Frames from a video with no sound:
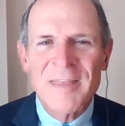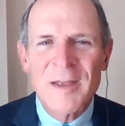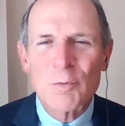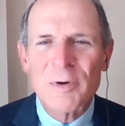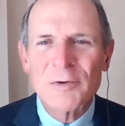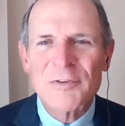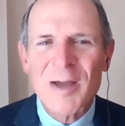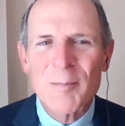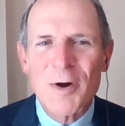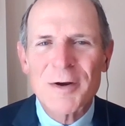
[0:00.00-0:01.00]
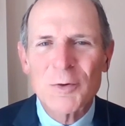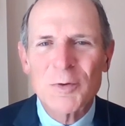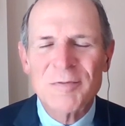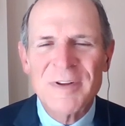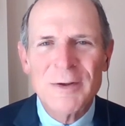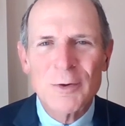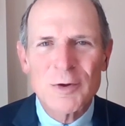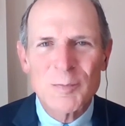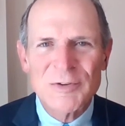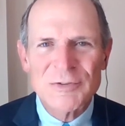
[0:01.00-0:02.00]
Then real-time audio and video
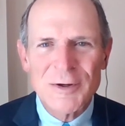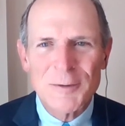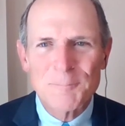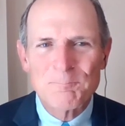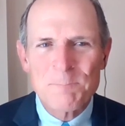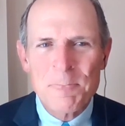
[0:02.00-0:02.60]
could be shared.